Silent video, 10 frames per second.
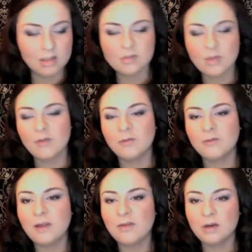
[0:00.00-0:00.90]
This is my
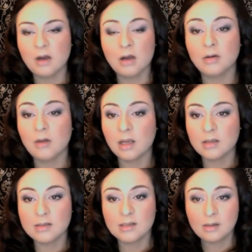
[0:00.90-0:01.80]
favorite under eye
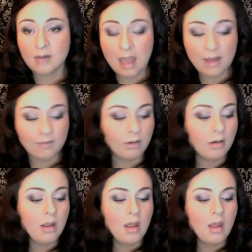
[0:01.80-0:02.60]
concealer ever.